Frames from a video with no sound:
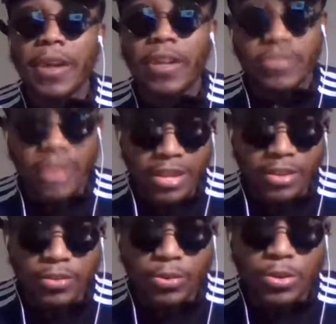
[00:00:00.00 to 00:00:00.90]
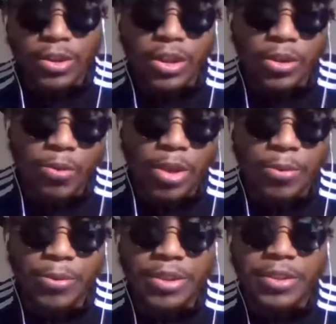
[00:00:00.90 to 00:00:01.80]
could get away
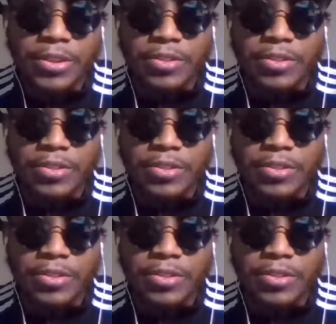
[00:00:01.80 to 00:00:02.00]
with it.